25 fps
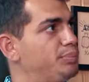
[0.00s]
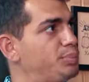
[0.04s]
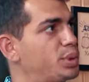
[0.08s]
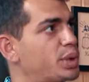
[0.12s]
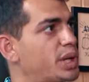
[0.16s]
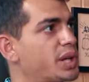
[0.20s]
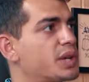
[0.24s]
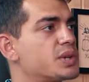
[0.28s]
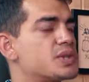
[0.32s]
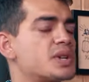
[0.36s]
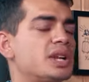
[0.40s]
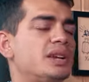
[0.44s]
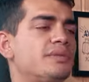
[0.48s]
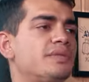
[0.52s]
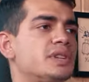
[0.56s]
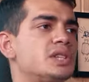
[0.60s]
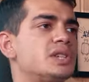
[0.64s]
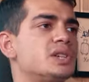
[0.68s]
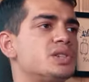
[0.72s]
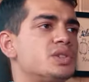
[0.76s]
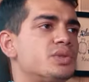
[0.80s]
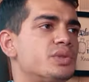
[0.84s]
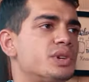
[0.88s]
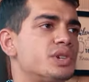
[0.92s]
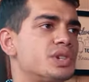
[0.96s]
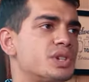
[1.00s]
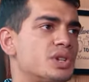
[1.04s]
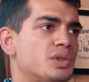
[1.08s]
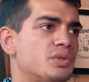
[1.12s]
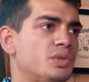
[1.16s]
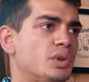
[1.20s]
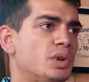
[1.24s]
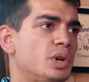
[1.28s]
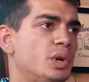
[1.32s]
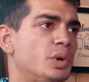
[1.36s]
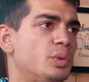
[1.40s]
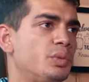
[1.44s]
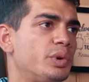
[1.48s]
putting yourself in
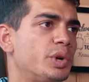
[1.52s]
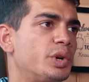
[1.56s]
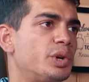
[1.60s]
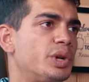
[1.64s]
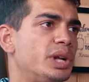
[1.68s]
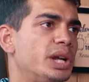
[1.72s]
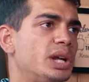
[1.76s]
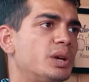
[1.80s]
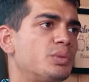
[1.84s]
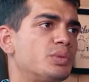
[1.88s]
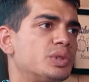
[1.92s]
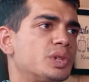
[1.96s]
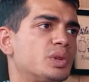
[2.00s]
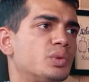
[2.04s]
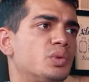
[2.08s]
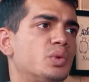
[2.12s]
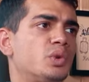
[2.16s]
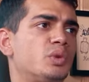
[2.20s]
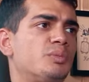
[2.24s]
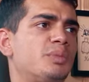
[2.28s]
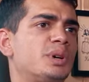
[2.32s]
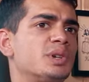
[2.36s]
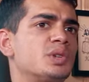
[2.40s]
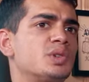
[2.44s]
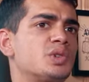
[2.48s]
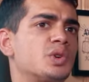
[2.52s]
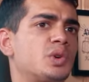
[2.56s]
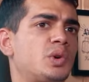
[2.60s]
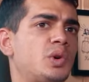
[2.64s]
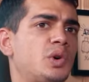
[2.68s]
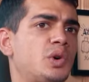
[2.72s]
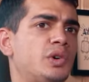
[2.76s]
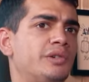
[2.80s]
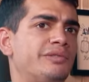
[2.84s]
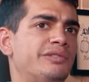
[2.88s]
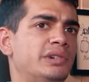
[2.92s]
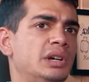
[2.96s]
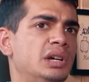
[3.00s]
situation We are dealing with a whole bunch
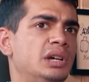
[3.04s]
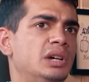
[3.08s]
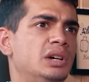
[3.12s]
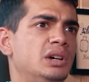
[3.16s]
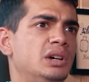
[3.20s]
of